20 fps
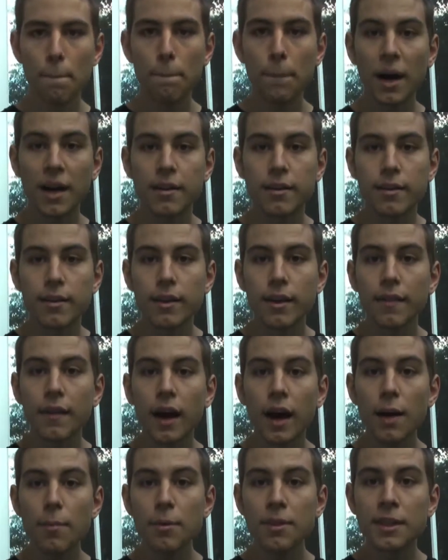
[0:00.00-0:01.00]
But in the
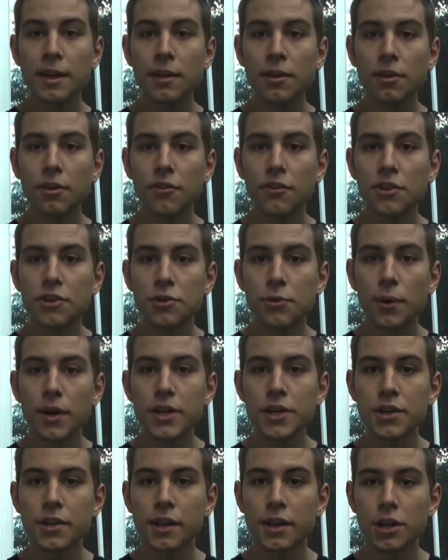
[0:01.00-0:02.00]
hypothetical
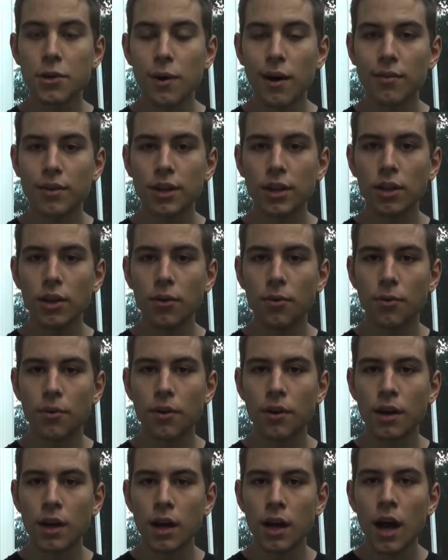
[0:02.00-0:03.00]
situation that you have a clone,
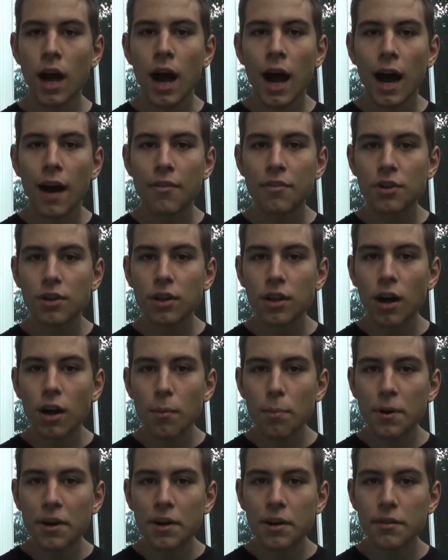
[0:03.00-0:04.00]
after a
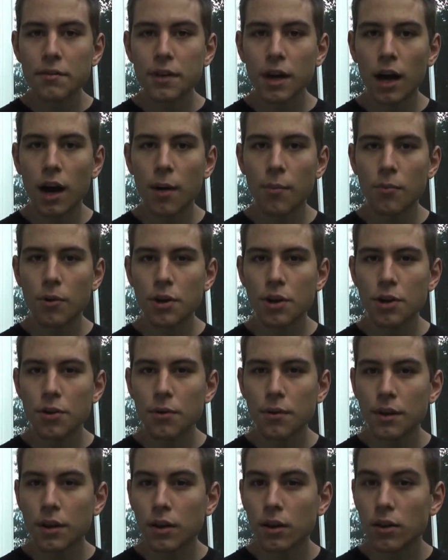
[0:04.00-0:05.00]
long period of time, would you
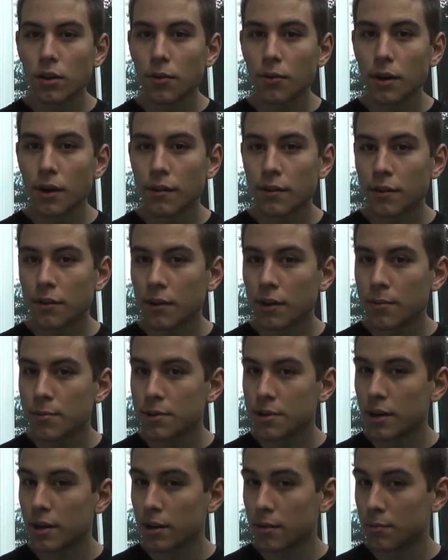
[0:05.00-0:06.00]
and the clone have the same
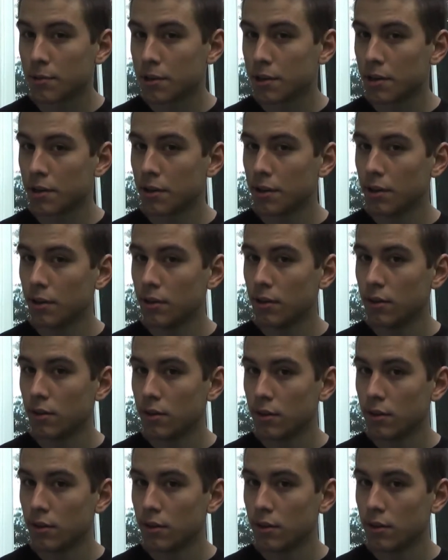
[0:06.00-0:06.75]
genetic material?